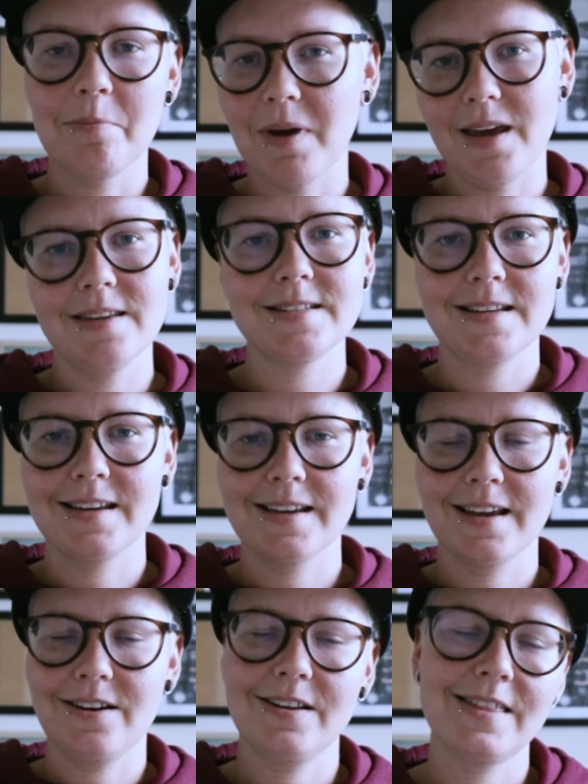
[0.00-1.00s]

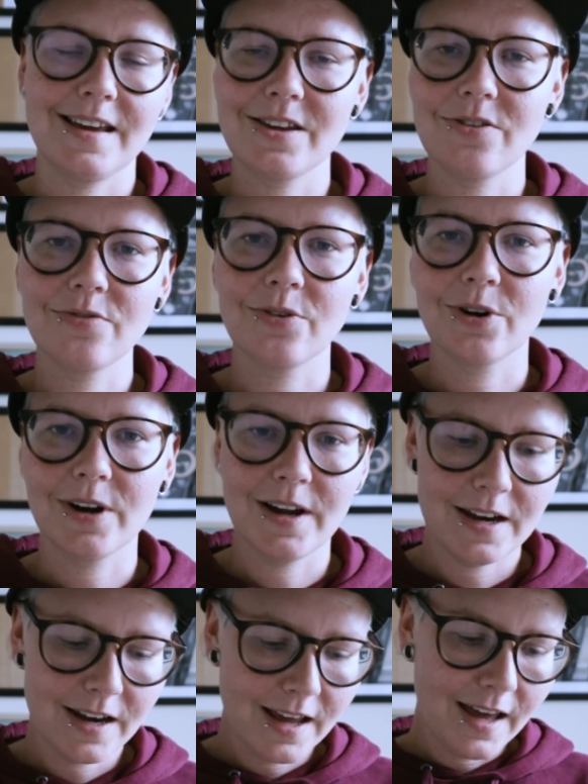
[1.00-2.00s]
amazing, and I'd thank you for
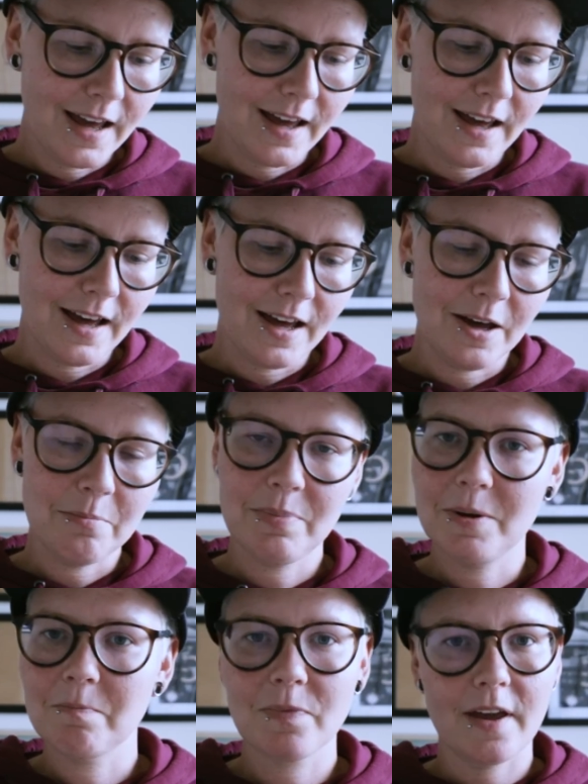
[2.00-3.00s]
it.
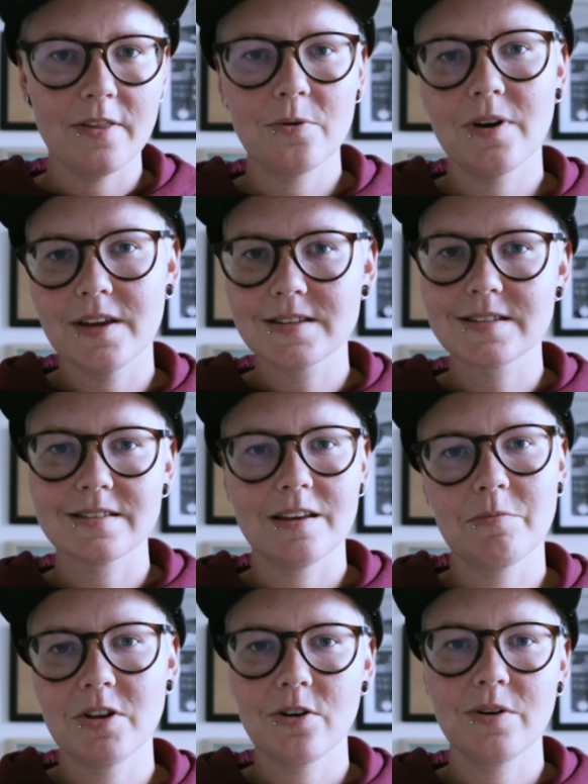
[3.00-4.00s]
But otherwise,
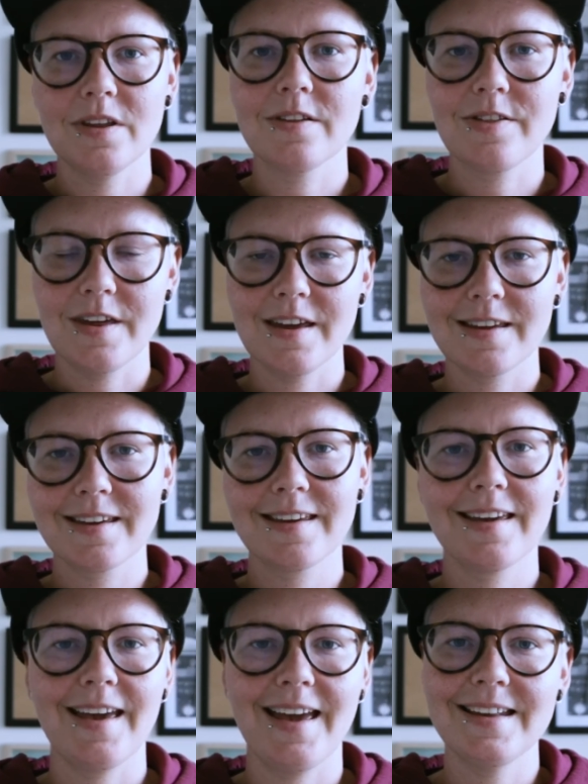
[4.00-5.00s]
let me know what you
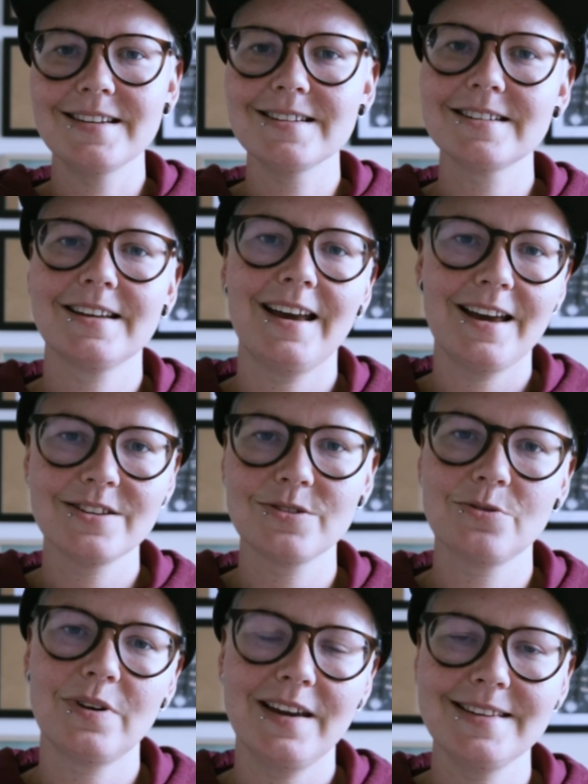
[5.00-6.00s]
think. And as
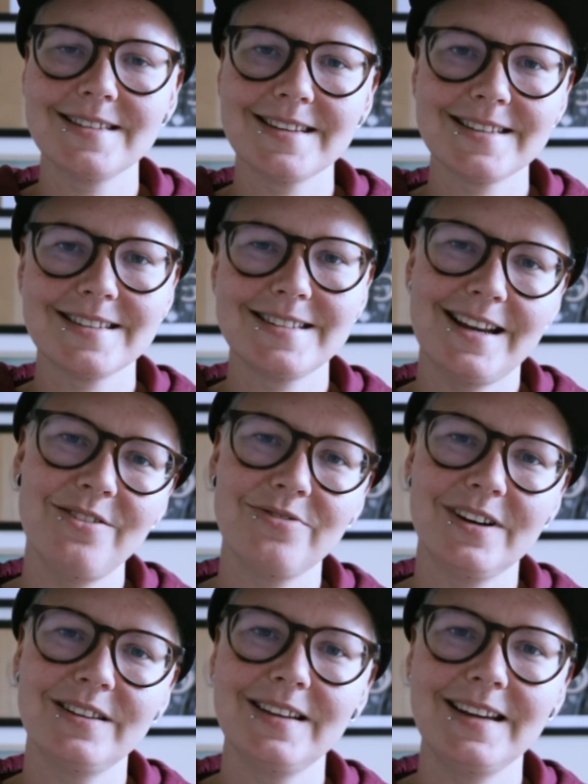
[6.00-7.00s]
always, stay
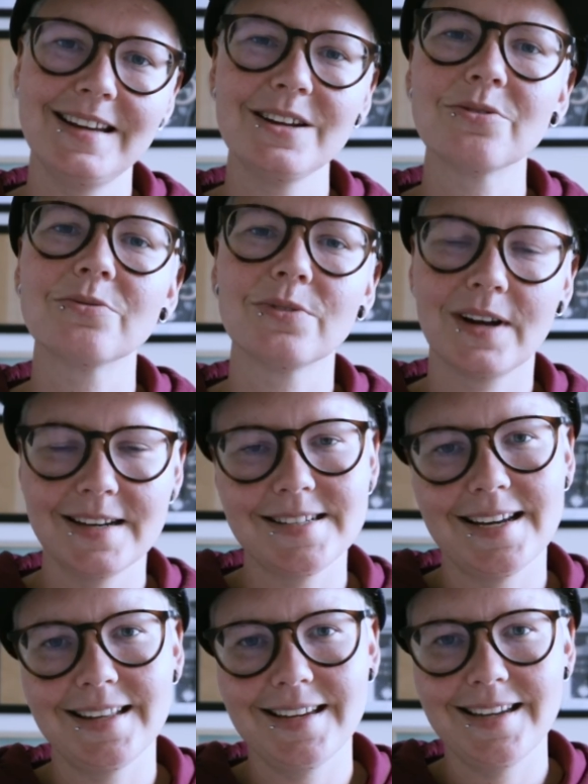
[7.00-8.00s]
friendly, ride
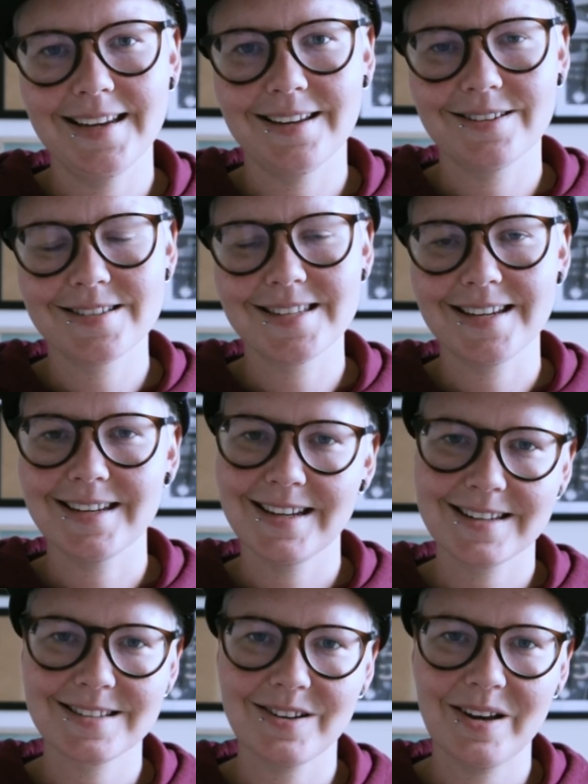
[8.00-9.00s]
daily, and I'll see you
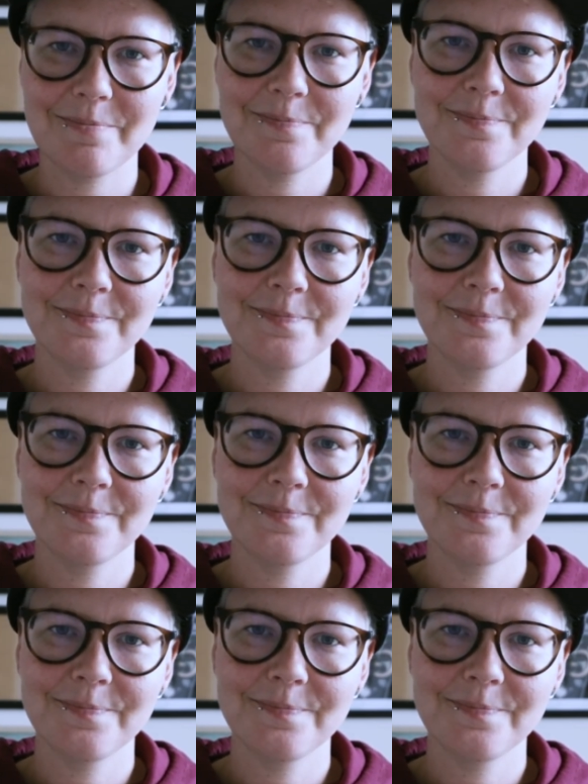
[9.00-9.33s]
next time.